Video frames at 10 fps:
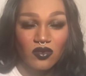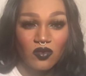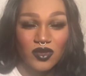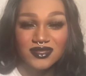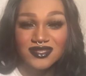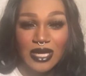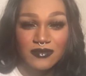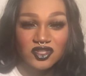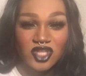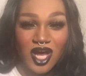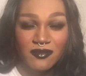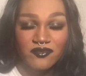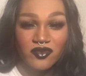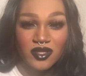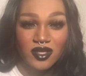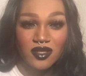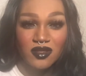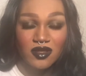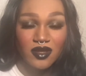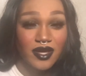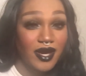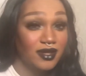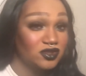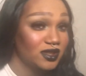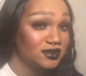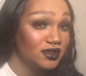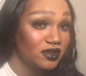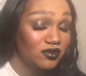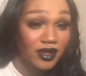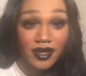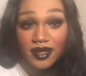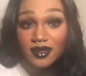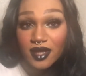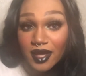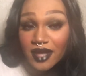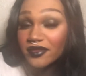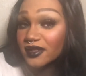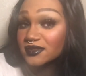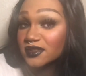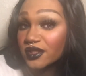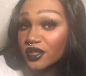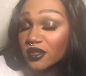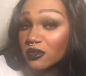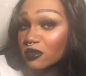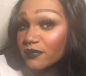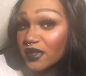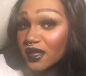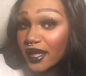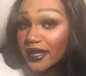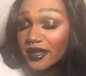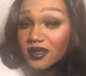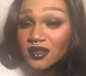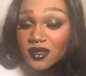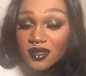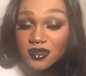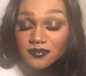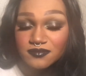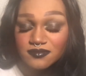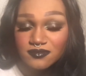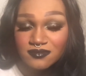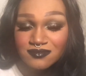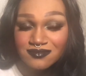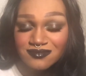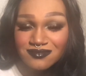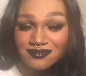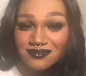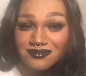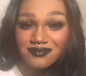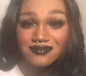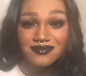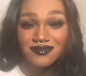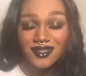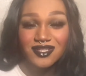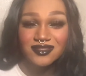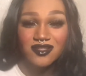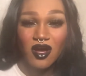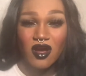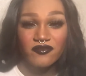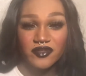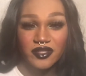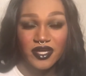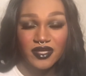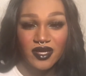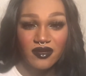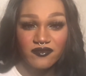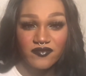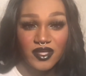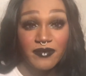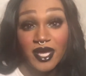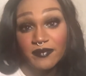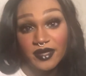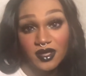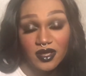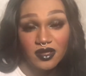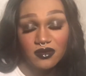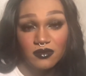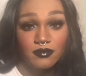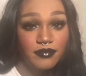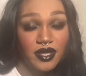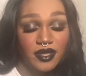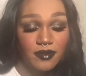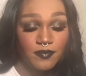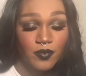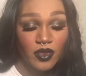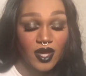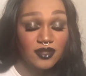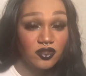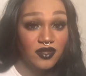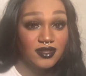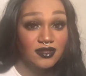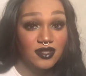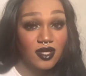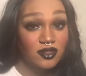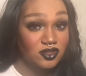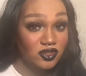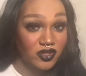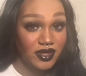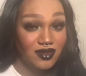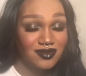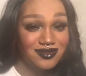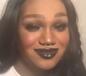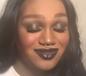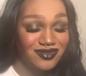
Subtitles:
one-stop shop for a look like I tried to do. Like, I think it's cute, but like it doesn't offer enough in my opinion. But I do think that the colors are great, so